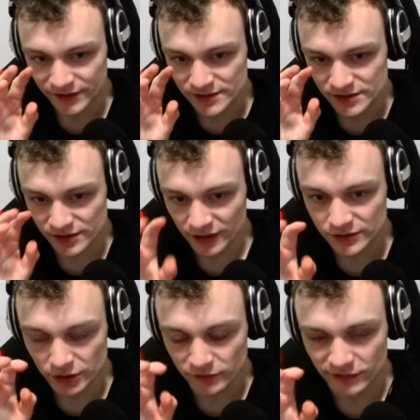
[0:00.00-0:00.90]
start
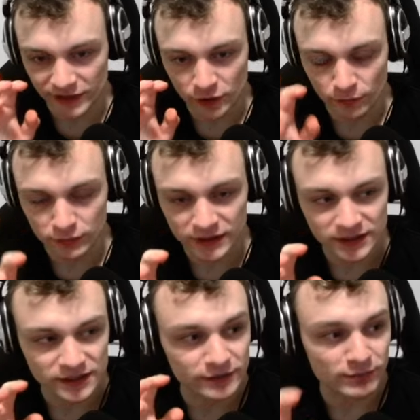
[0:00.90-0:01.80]
off a
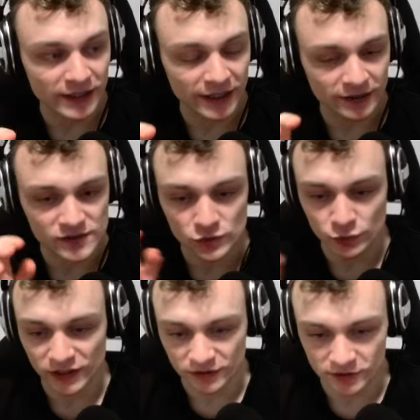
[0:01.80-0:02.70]
completely blank screen